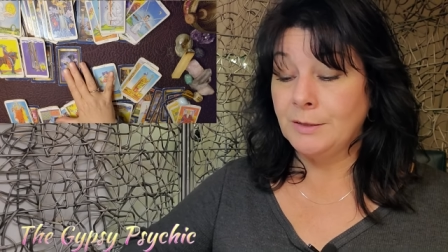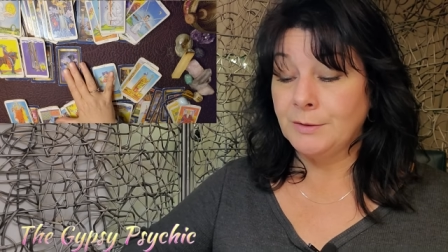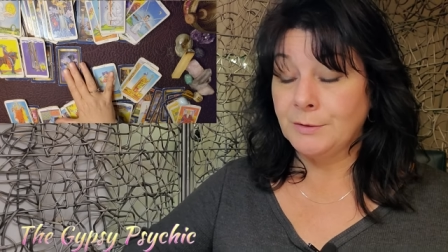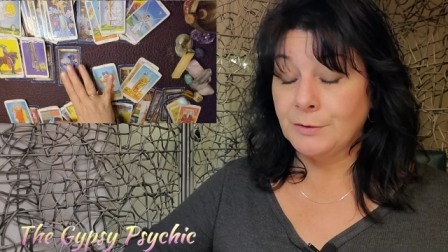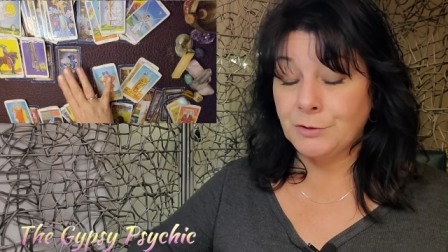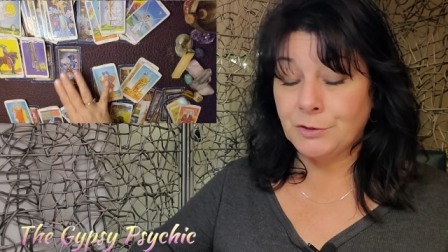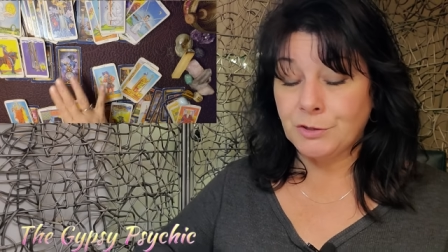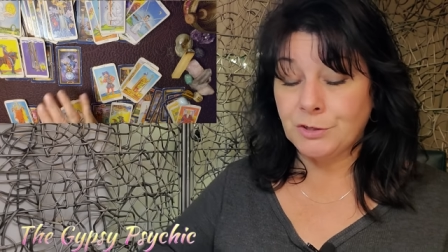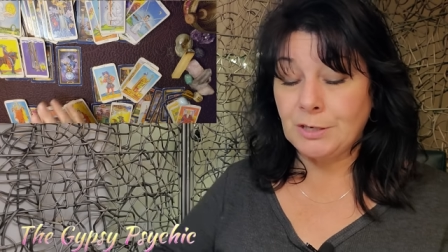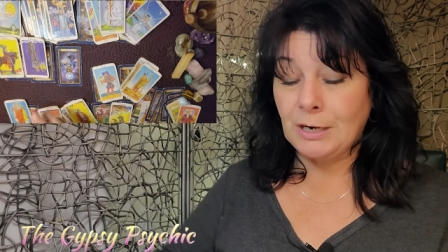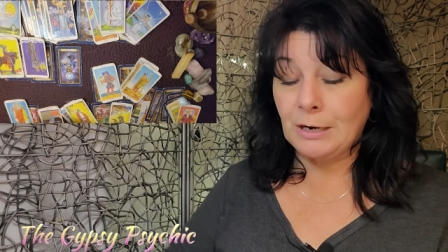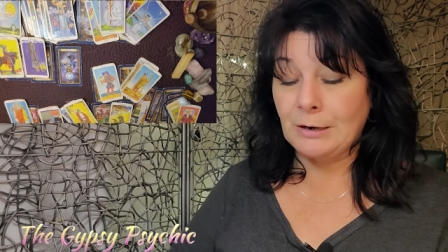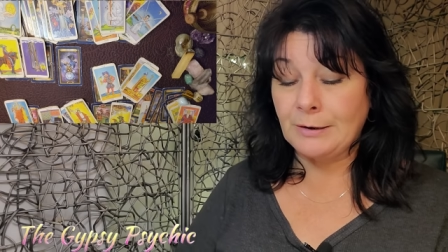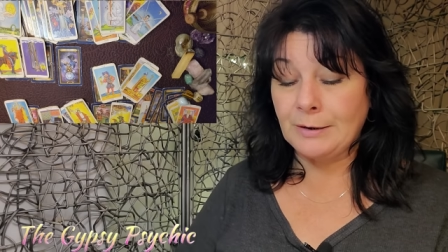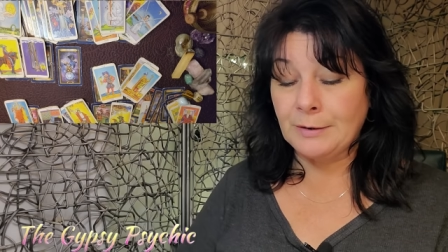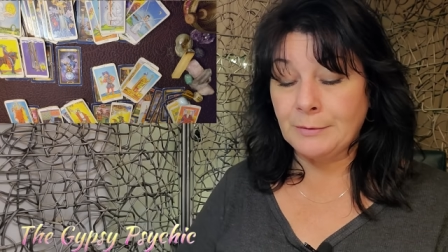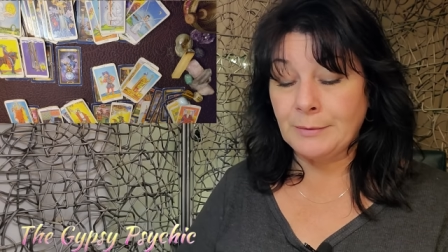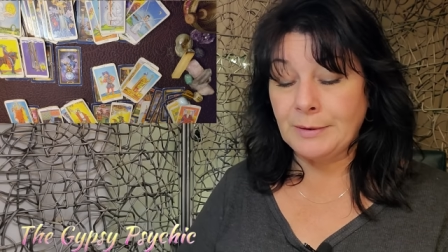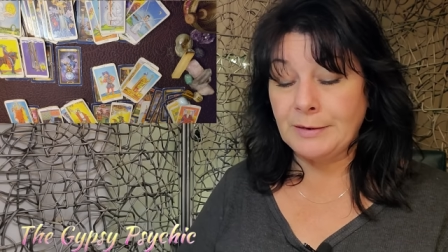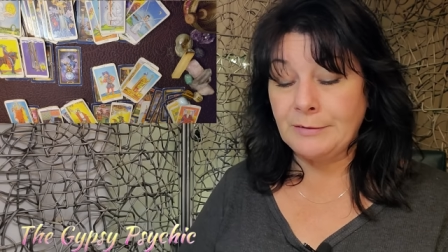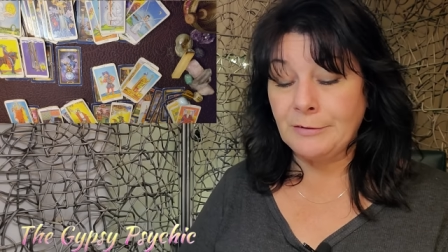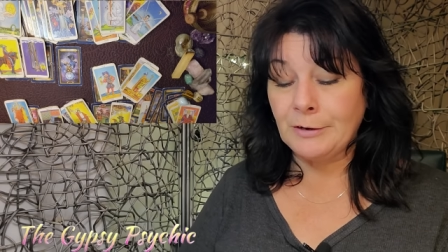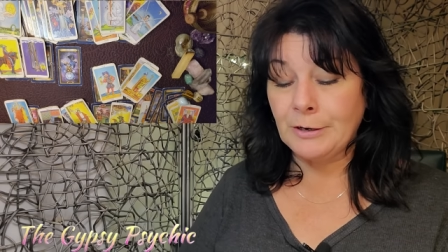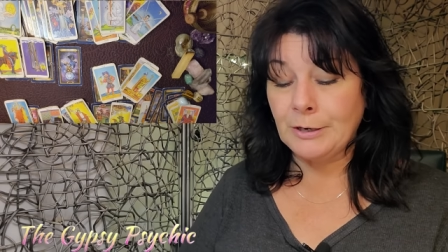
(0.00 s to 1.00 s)
The star in
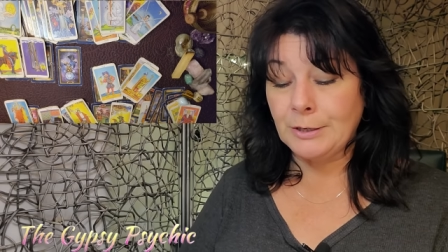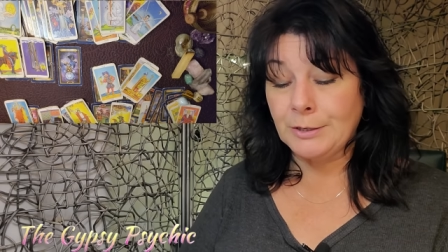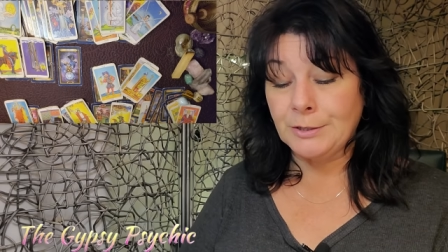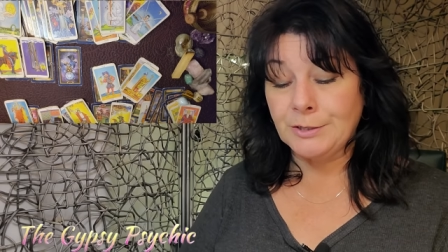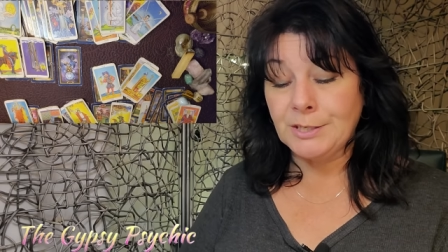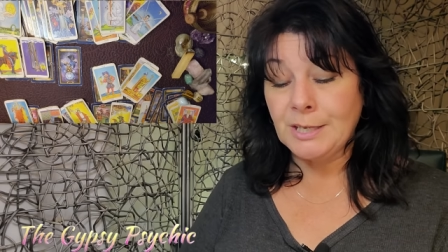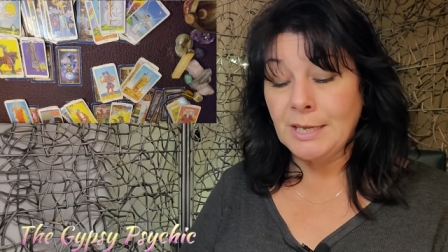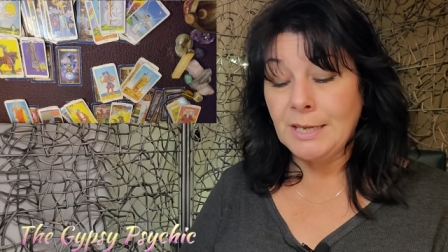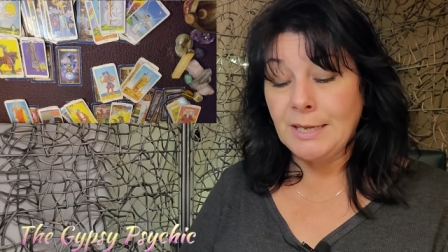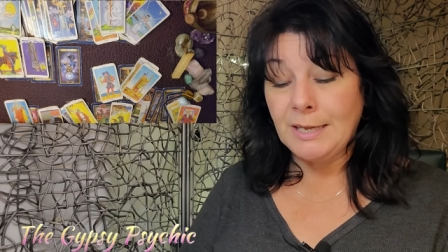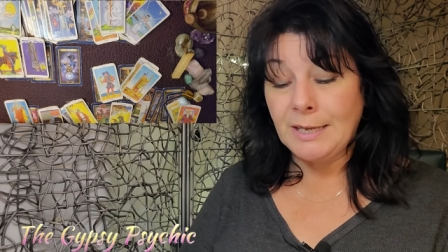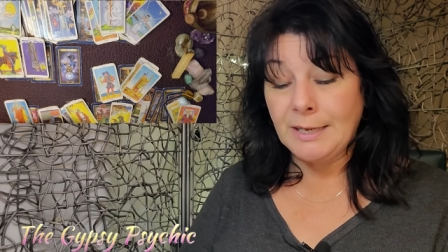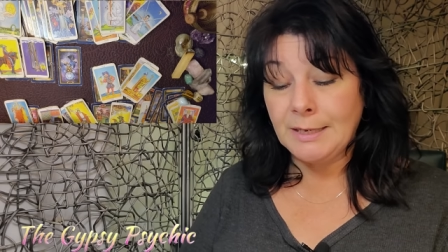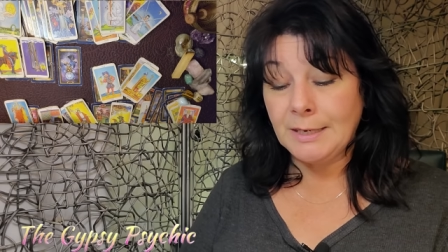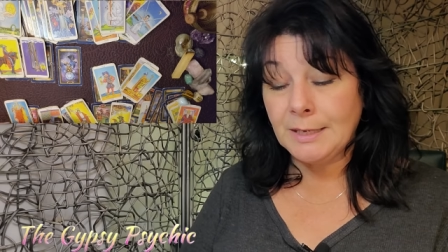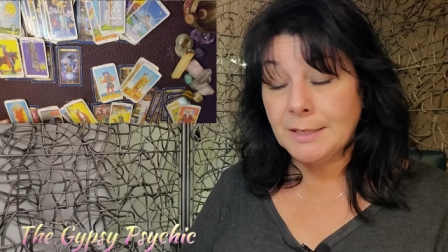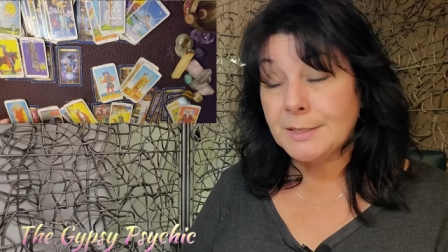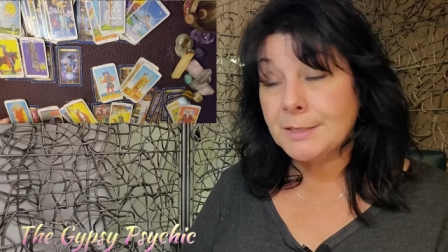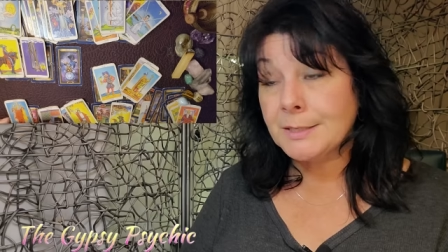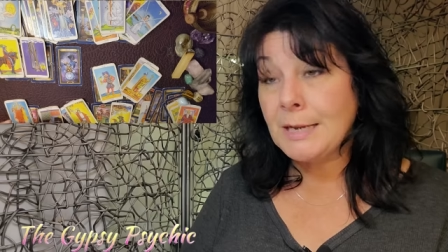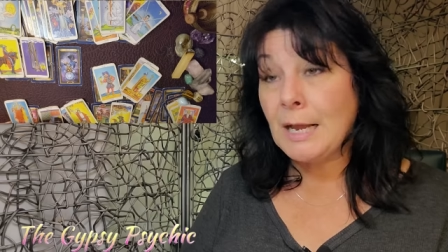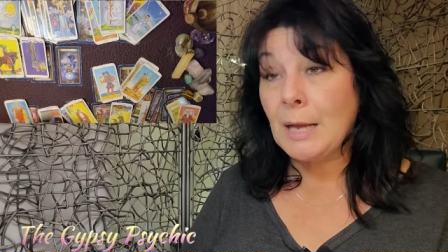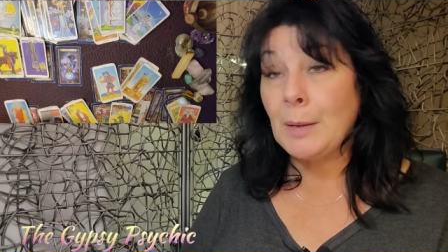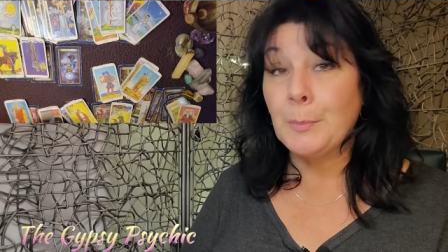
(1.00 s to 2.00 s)
reverse. And
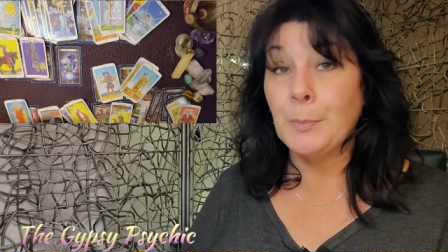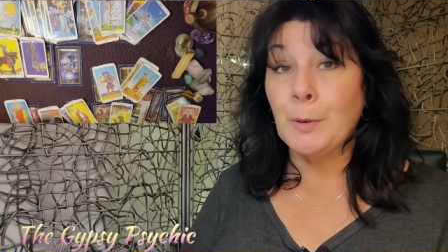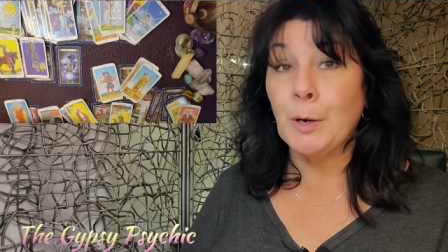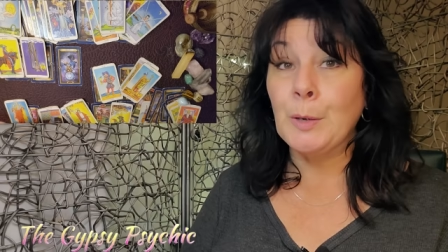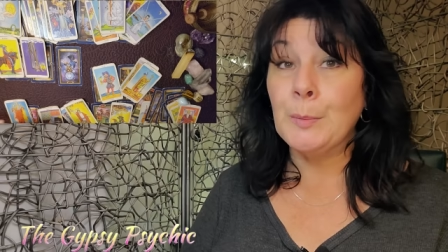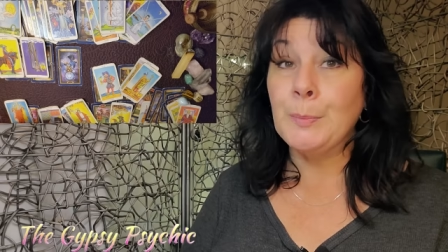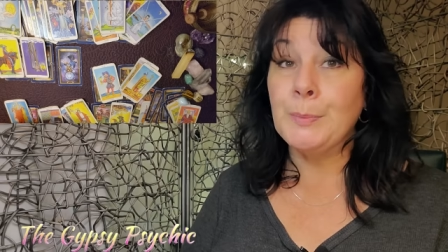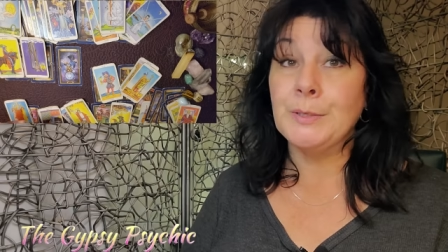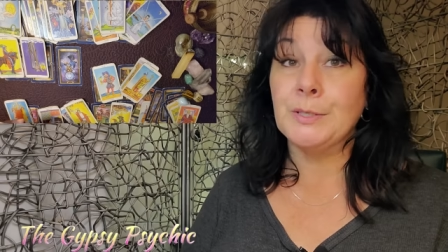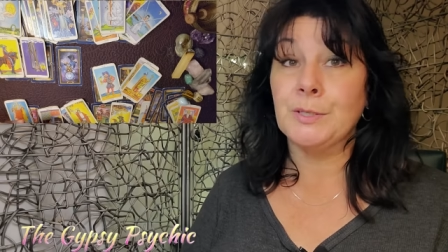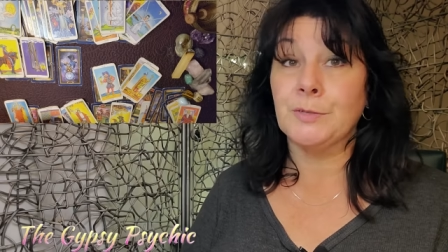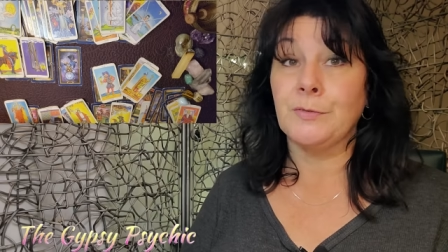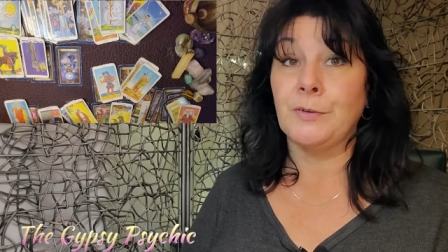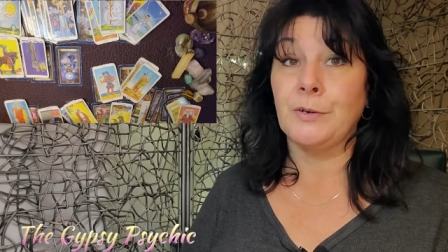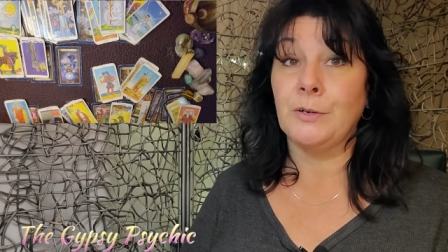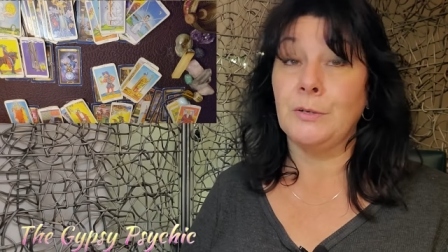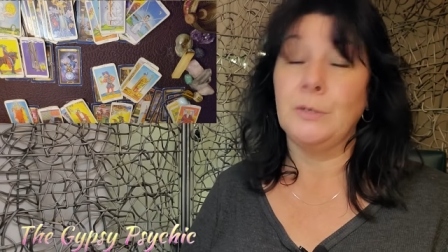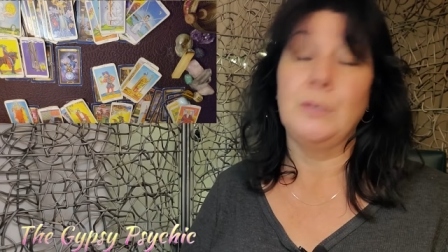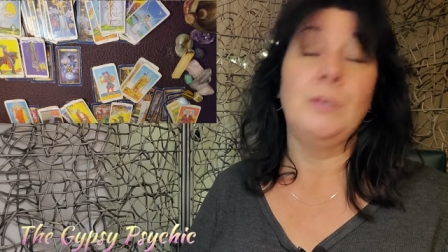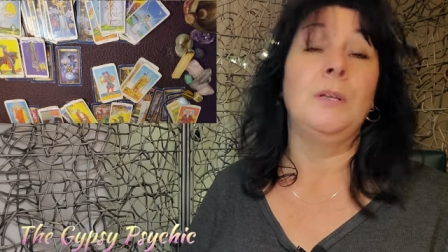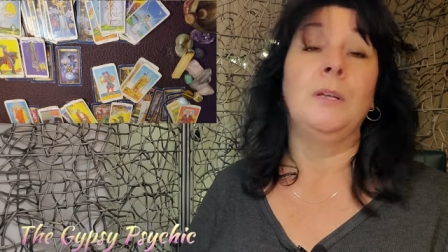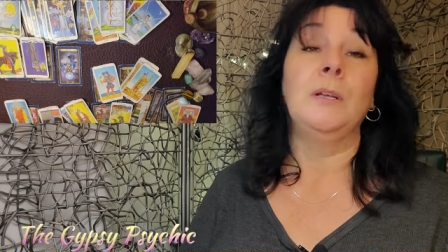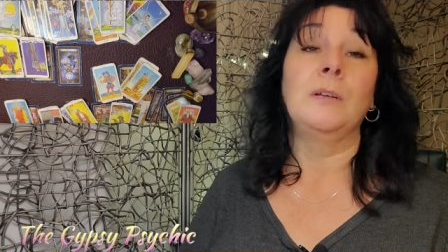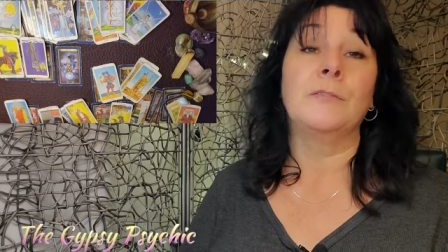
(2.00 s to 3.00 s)
it's not
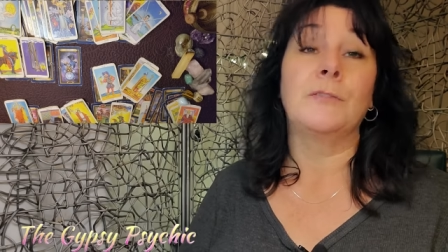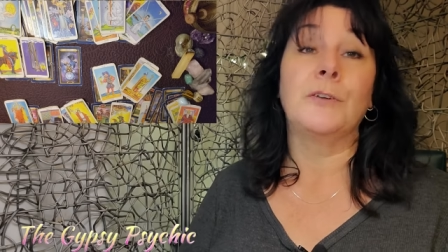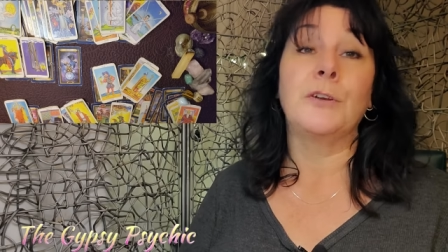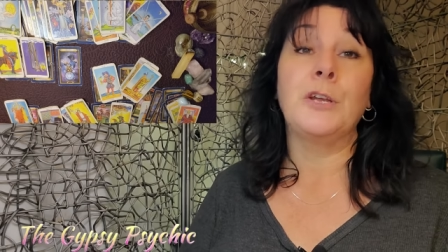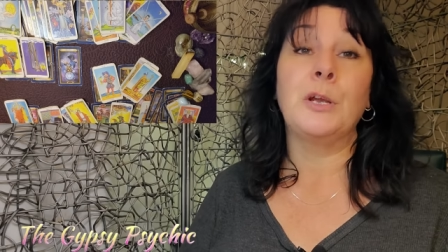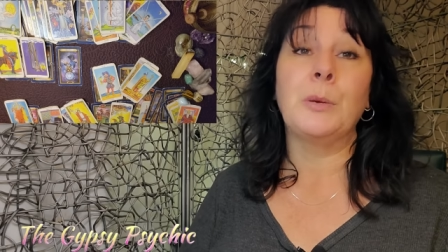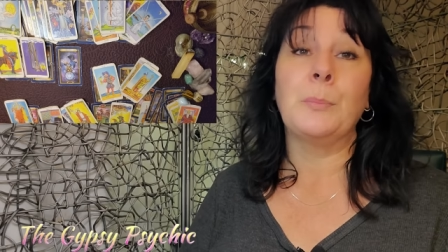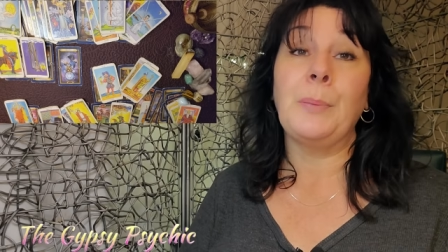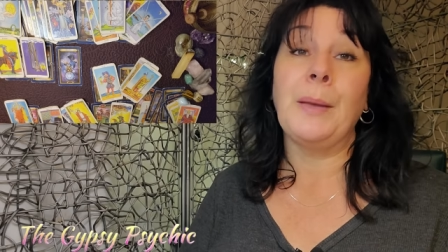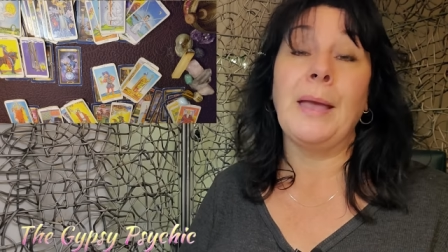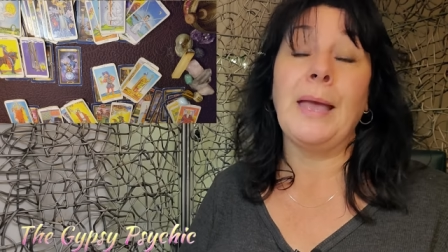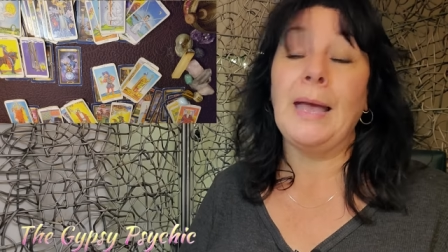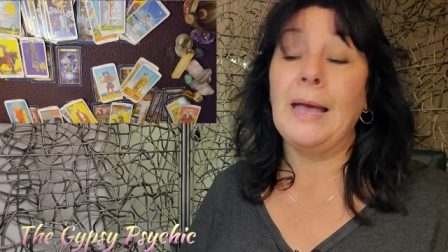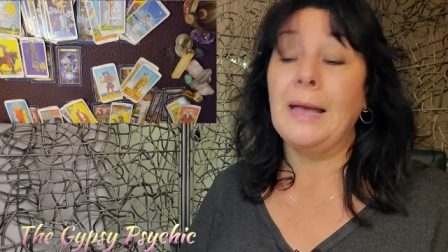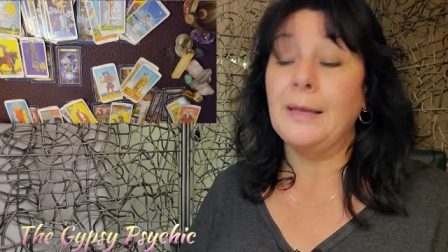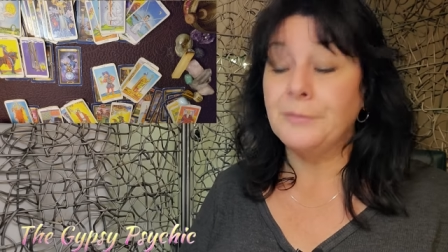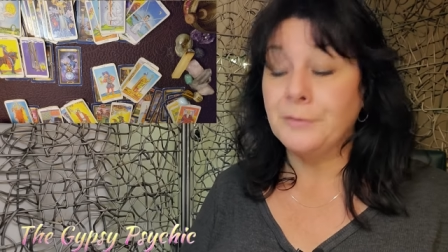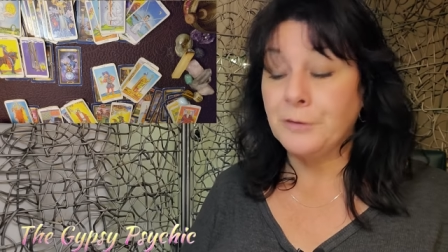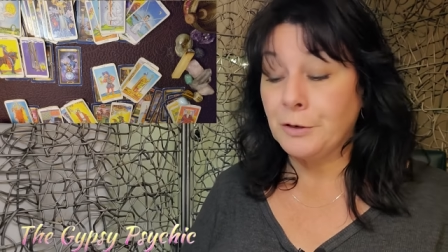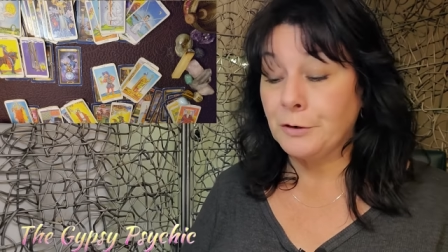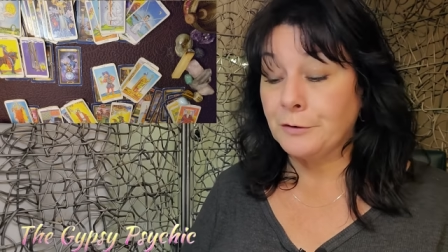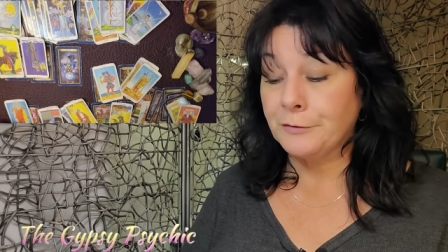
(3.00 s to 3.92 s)
purposeful for your path,